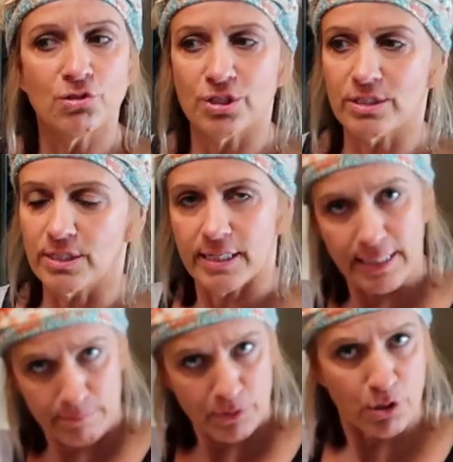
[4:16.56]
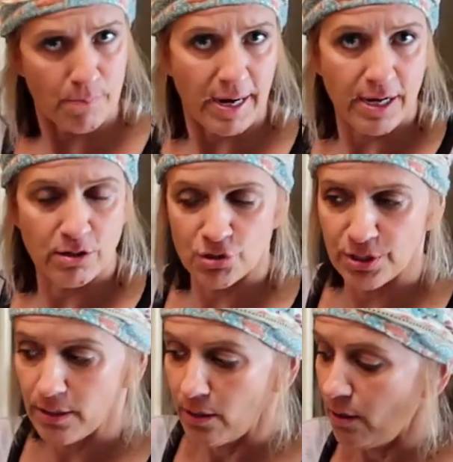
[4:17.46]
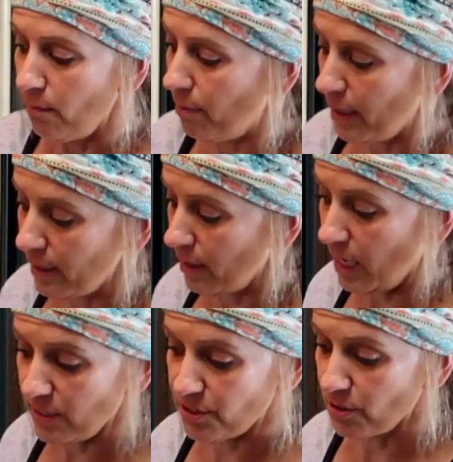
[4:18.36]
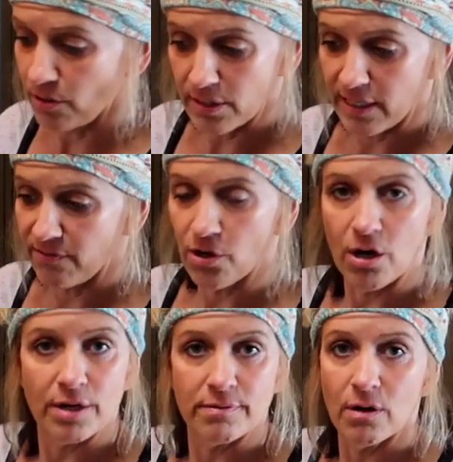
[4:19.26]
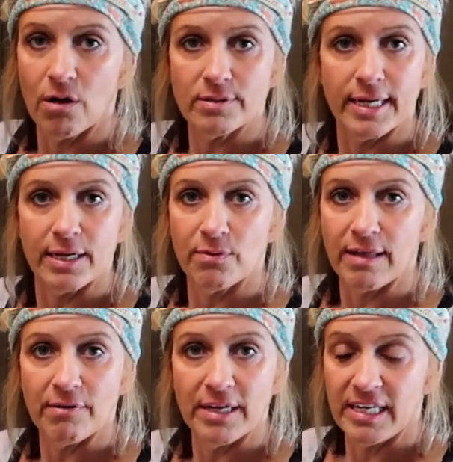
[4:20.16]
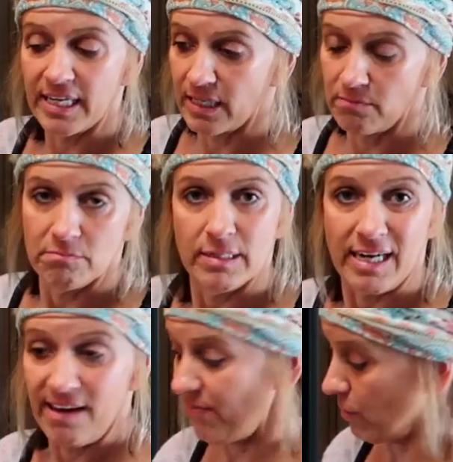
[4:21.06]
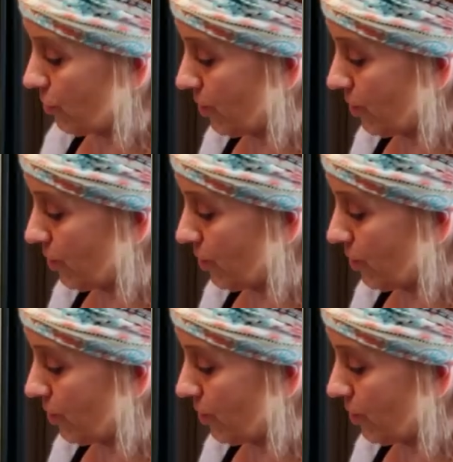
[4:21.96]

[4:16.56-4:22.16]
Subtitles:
just to keep, my energy. But I certainly have gone all day without eating, and I feel